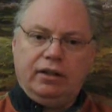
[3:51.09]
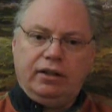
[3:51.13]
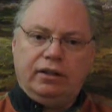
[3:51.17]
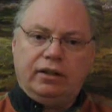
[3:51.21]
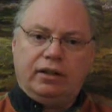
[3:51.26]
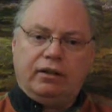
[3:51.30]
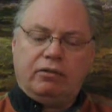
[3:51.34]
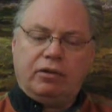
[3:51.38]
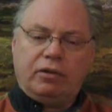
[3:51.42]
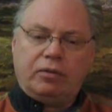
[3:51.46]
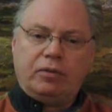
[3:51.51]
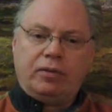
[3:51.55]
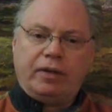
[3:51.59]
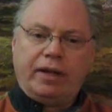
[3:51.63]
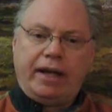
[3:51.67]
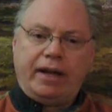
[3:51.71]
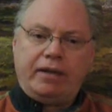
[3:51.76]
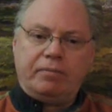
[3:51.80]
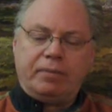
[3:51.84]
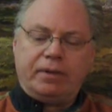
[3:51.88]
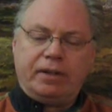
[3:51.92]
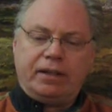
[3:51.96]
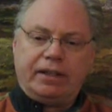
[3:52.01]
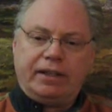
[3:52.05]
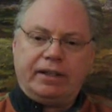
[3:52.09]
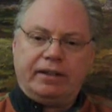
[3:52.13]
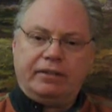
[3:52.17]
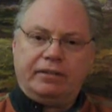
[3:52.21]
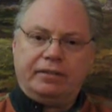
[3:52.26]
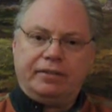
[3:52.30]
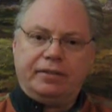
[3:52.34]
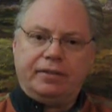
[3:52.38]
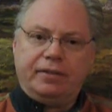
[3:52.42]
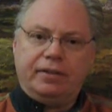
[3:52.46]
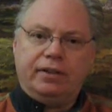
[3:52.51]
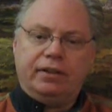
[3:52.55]
Now what will happen
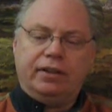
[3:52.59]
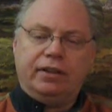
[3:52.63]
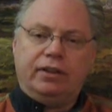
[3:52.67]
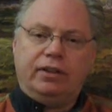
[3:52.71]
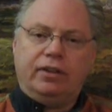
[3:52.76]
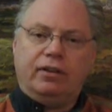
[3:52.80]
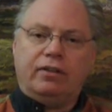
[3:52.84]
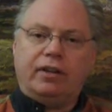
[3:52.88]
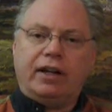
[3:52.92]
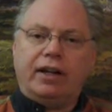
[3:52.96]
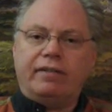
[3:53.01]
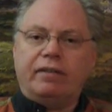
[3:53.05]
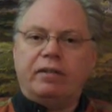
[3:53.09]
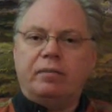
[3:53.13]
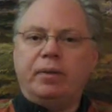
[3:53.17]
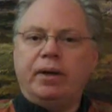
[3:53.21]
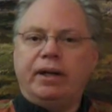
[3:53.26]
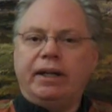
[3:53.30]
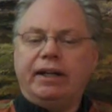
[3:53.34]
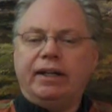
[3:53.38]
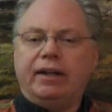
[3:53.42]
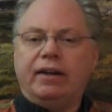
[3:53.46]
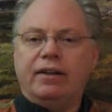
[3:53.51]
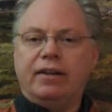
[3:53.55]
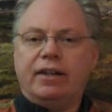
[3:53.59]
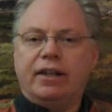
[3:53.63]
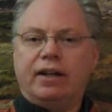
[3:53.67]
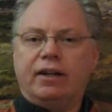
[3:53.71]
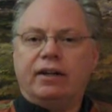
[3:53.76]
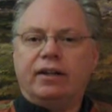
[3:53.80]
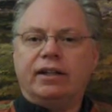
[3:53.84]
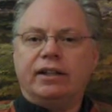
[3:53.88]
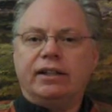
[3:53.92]
if you don't have the putty on there